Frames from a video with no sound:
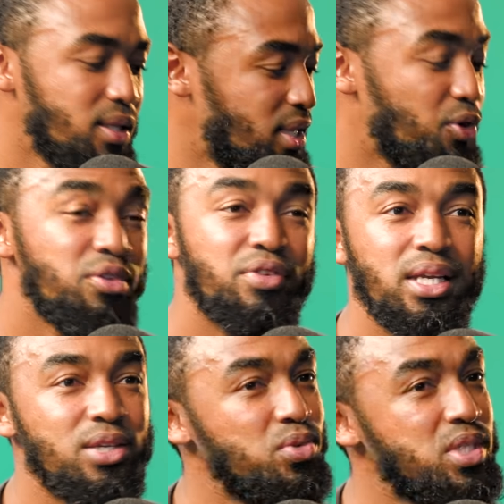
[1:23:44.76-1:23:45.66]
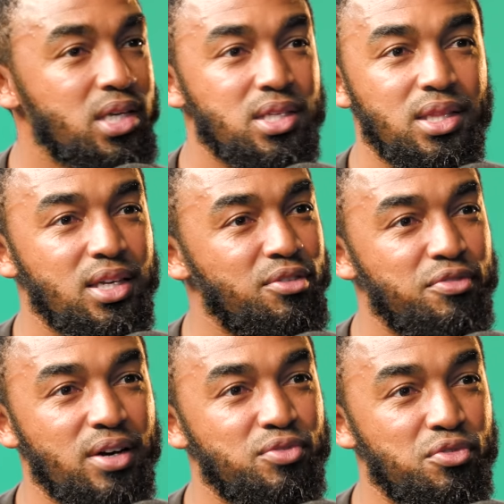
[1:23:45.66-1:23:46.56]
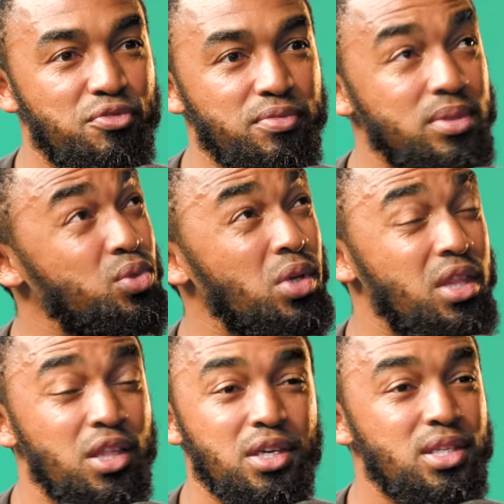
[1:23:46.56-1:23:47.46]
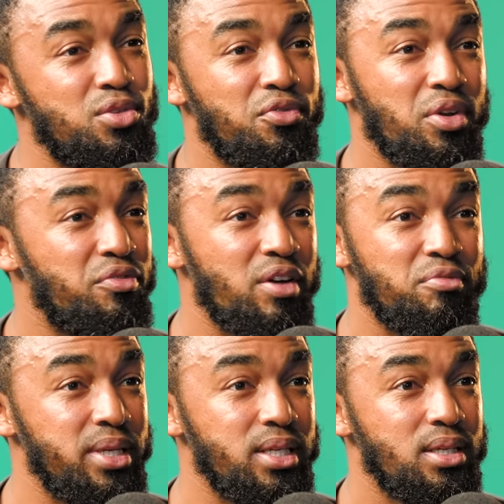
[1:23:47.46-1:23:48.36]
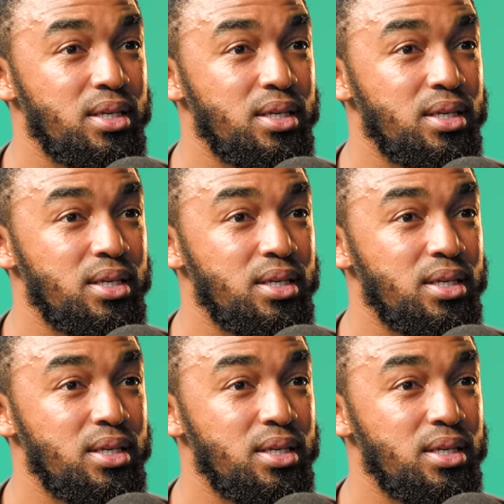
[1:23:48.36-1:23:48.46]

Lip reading: They don't even need to touch the 30 to 45 million.